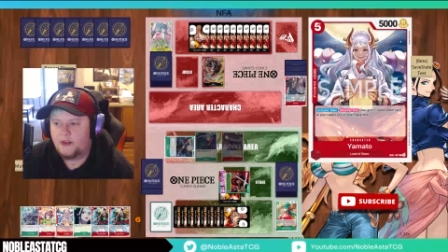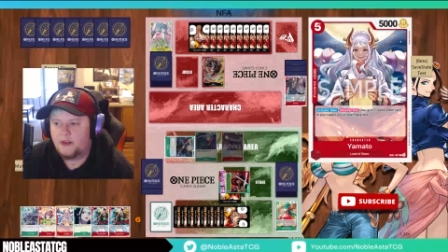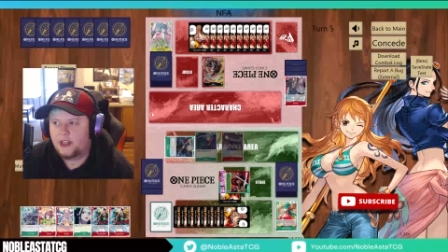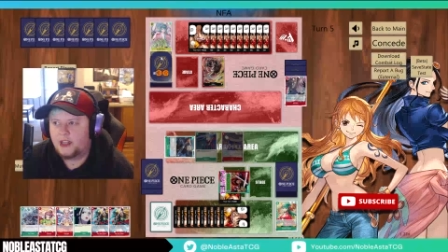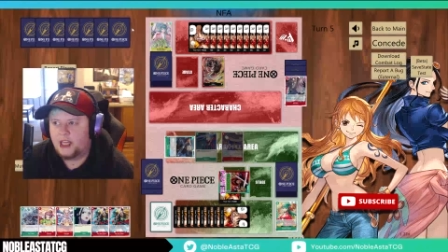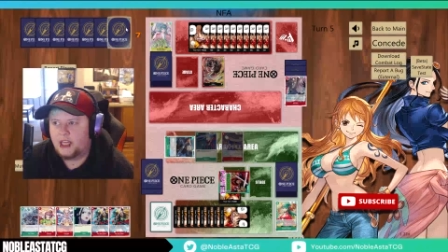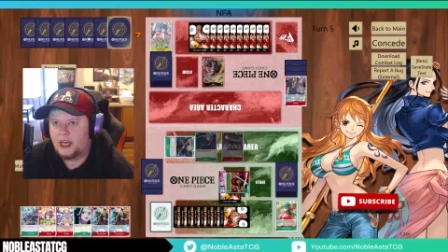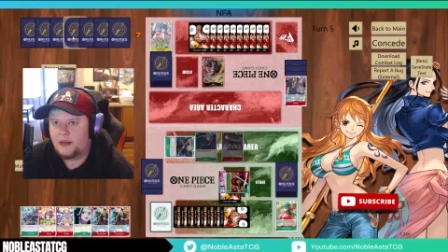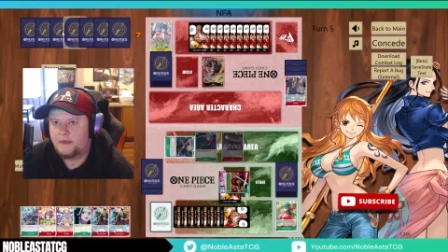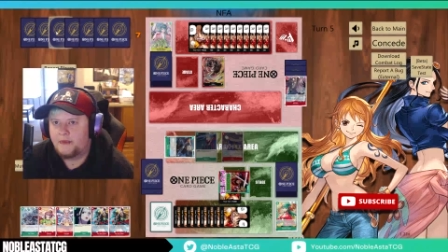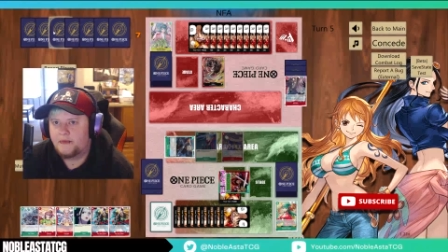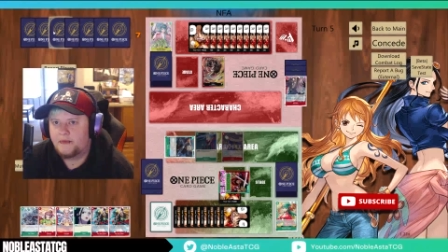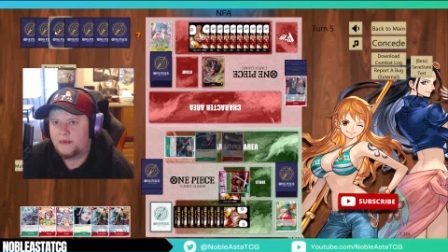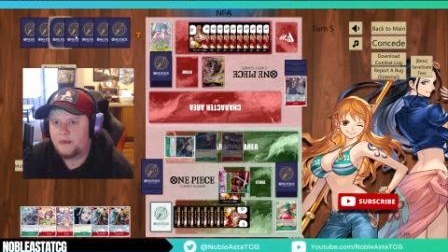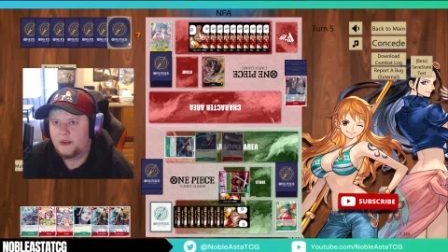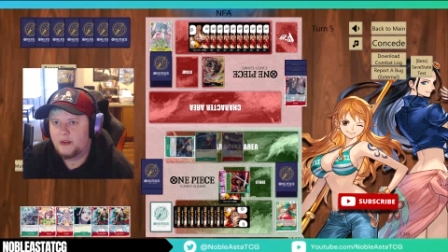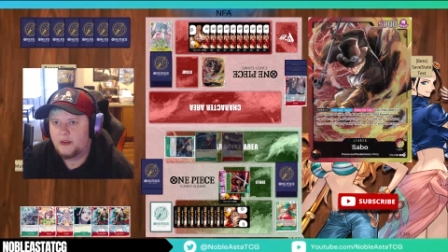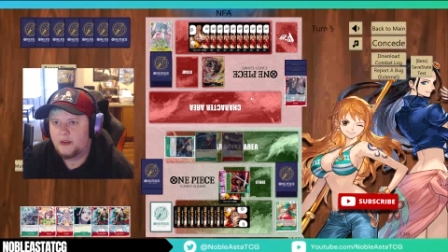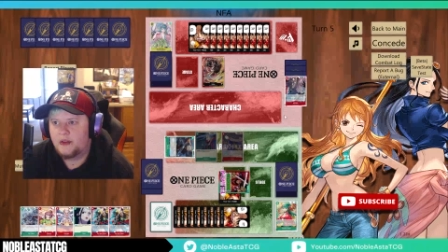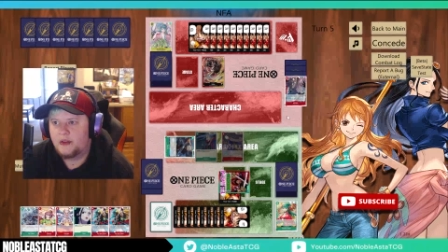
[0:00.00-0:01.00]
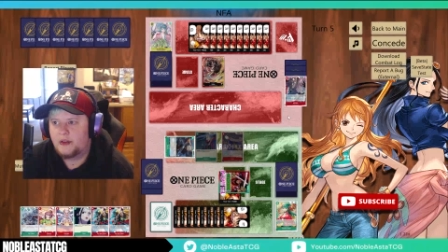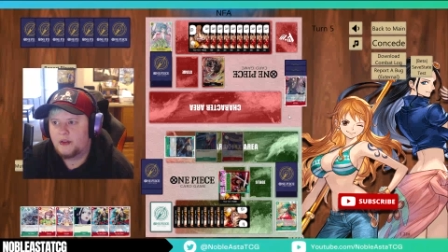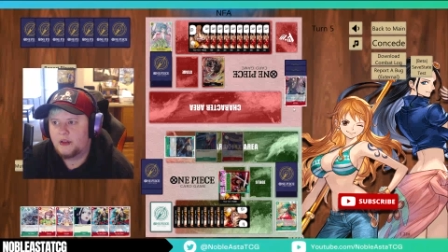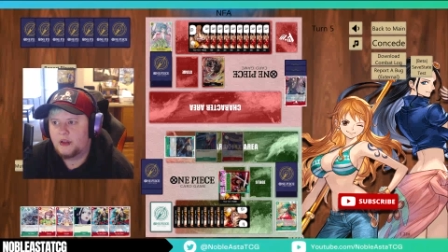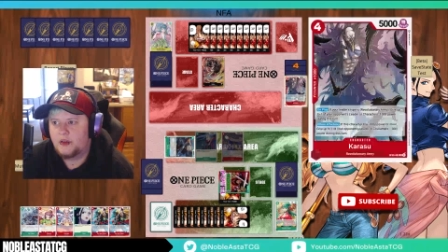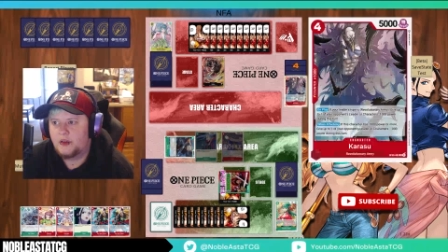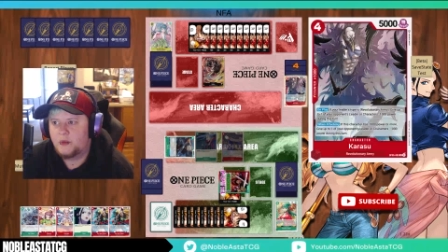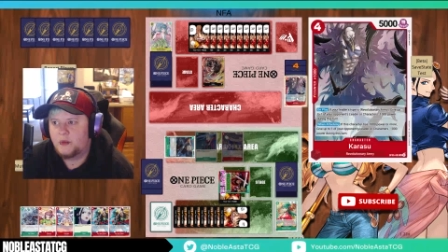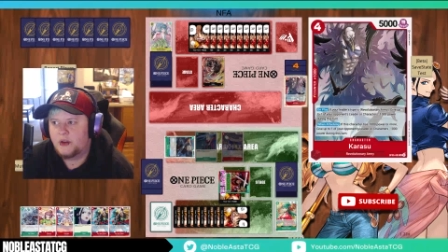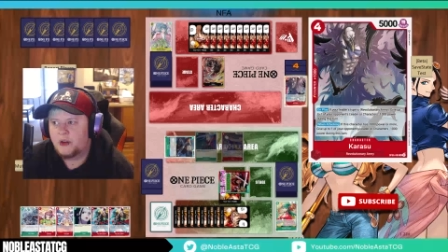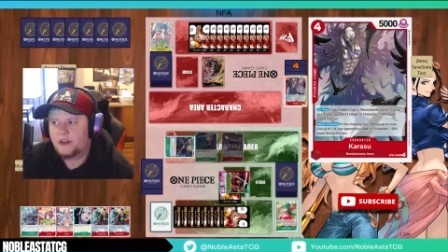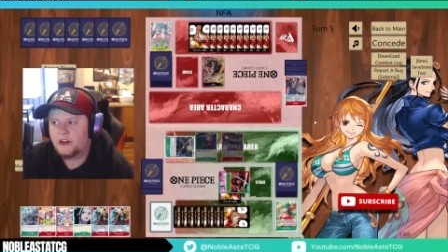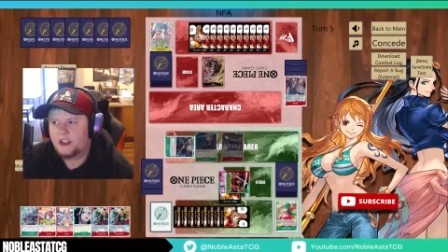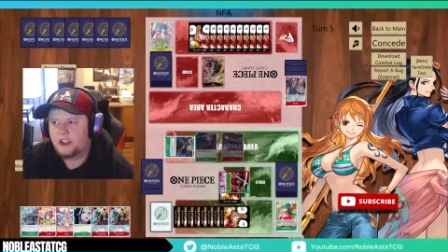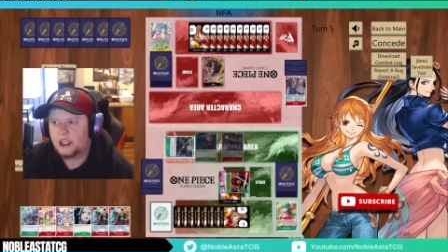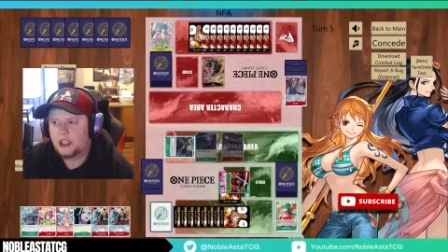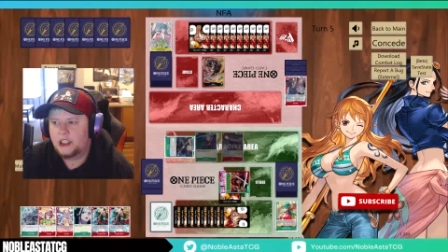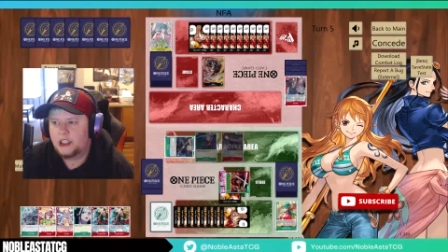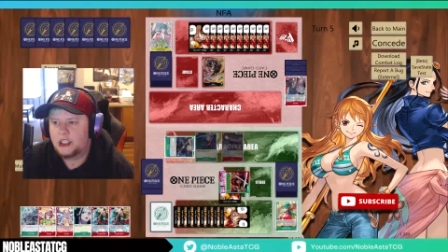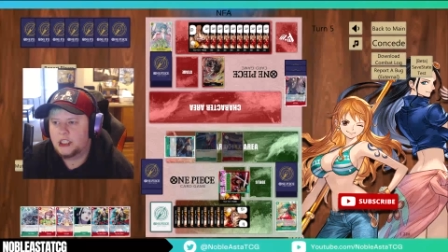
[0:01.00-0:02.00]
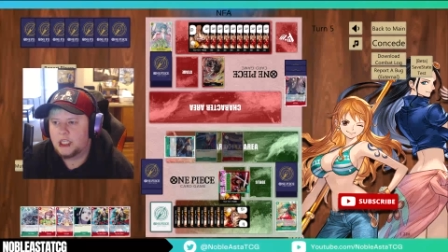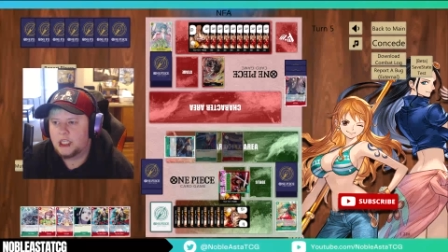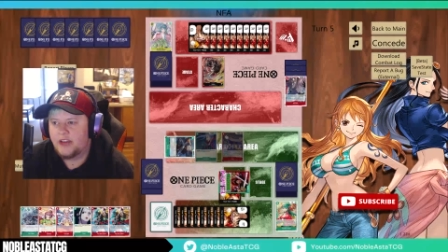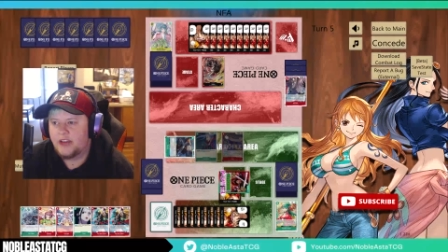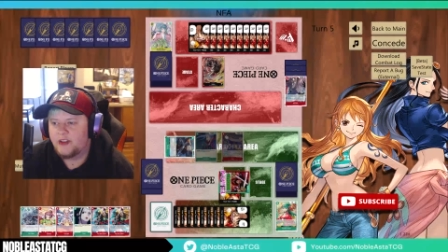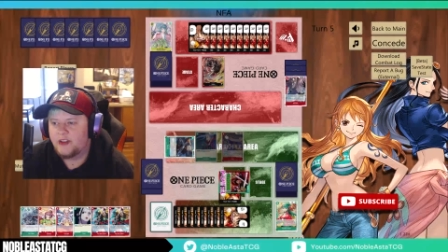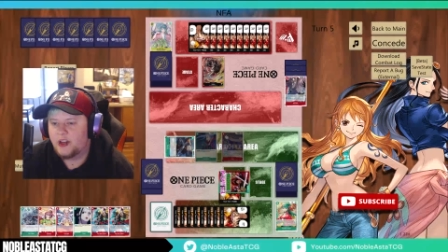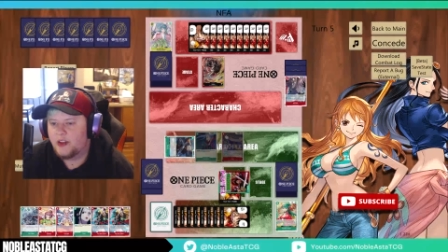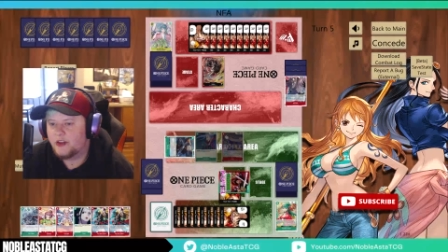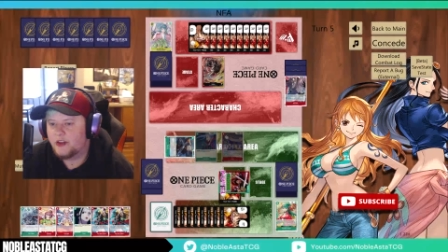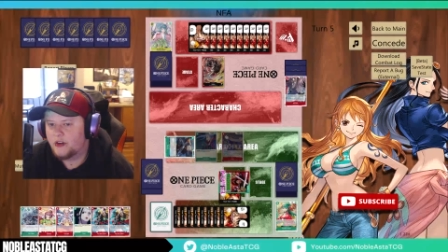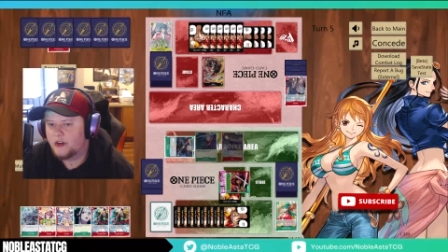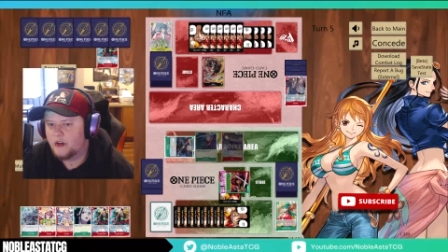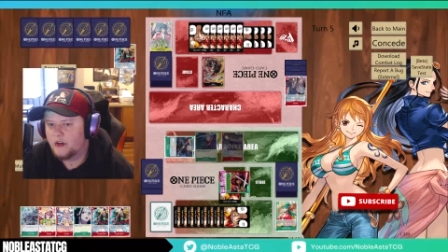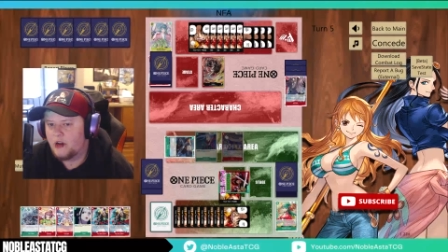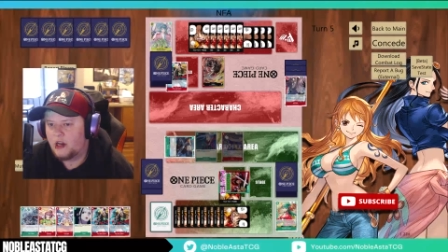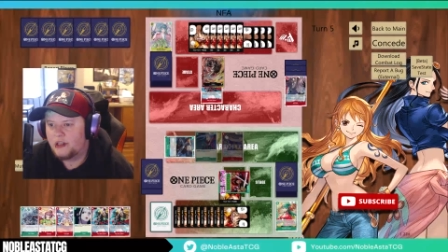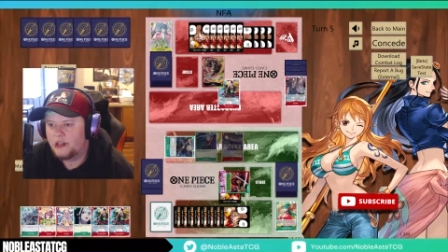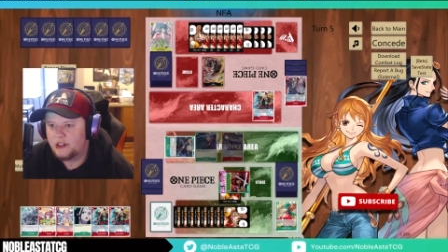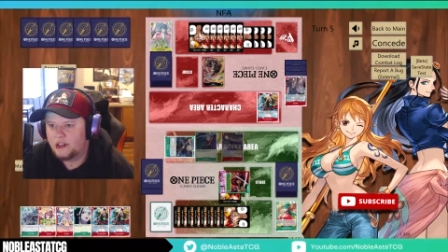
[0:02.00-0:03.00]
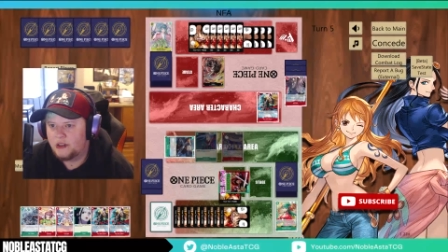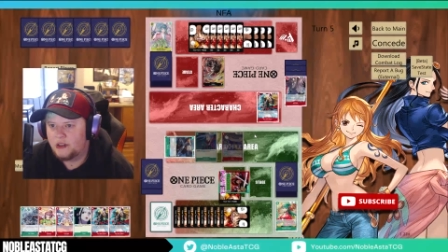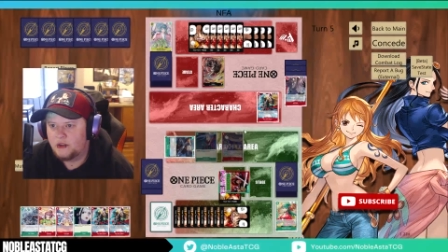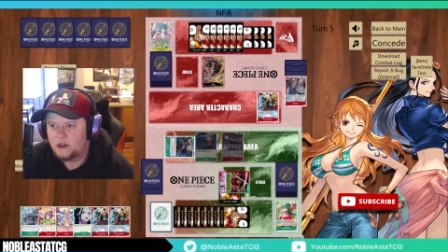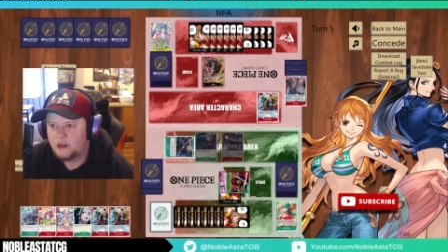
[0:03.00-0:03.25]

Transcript: that. What are the chances they have another Karasu?